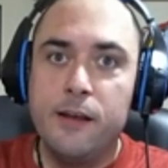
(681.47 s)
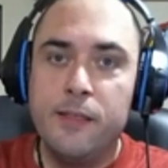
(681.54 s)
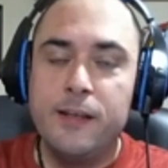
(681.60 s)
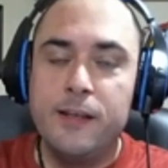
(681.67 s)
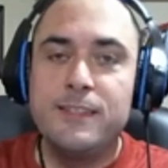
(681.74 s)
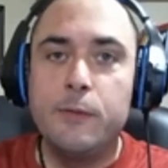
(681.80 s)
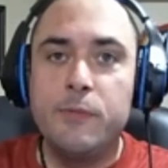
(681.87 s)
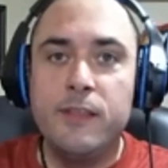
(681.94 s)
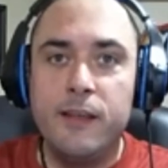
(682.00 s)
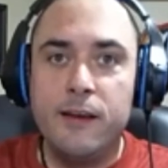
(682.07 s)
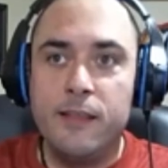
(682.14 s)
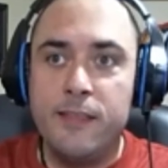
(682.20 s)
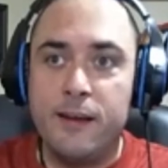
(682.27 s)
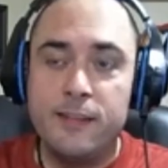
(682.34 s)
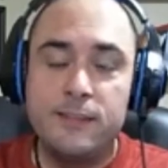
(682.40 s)
That's something
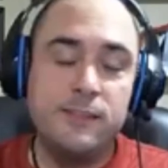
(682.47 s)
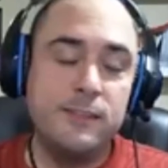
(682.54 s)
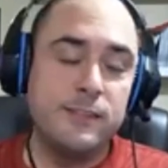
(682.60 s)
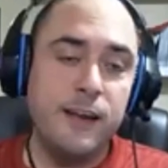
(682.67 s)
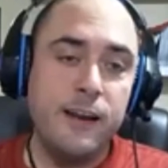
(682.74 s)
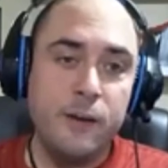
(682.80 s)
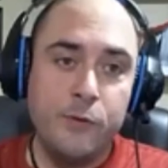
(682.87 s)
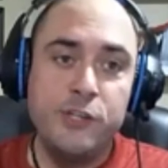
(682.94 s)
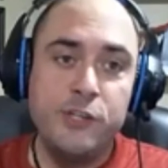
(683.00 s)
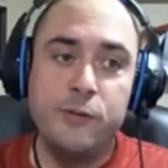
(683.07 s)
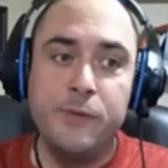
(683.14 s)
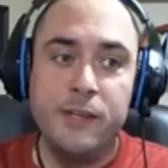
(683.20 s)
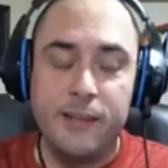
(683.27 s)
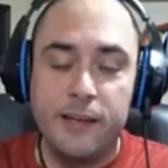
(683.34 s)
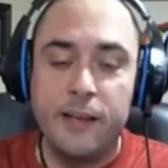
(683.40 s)
that as a society we should
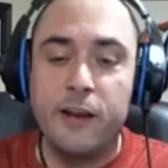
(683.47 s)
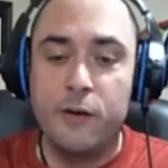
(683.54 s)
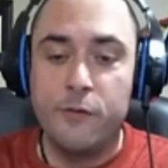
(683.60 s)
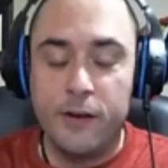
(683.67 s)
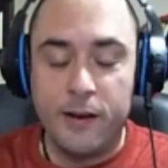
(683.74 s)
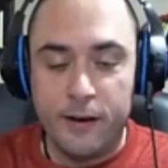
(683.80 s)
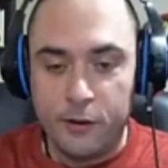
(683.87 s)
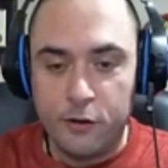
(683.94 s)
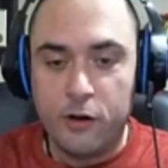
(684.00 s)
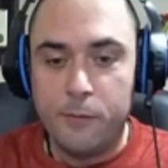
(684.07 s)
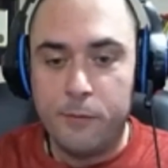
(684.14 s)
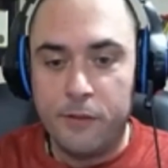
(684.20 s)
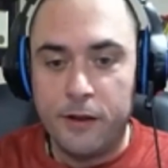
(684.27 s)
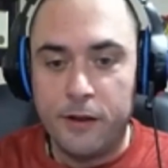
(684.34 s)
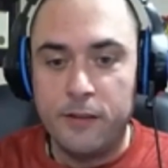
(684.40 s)
be taking care of, and I talk
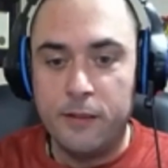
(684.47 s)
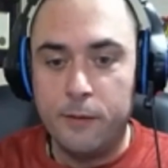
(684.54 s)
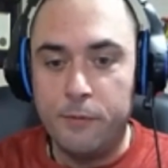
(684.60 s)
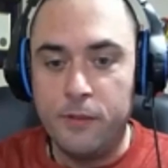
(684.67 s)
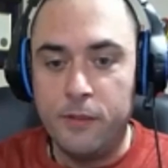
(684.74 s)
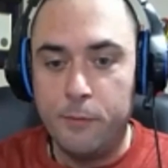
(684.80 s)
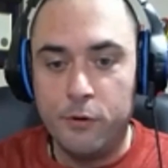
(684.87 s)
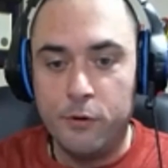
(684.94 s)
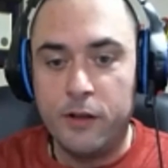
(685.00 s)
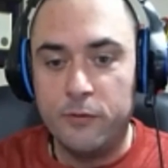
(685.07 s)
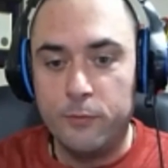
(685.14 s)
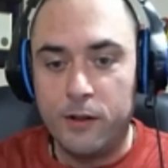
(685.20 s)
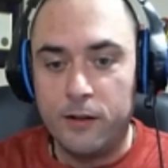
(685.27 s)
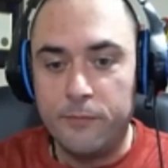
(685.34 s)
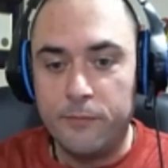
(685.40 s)
about that in the book as
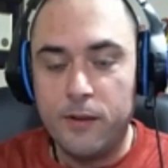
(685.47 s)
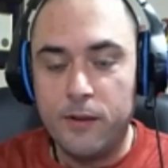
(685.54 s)
well.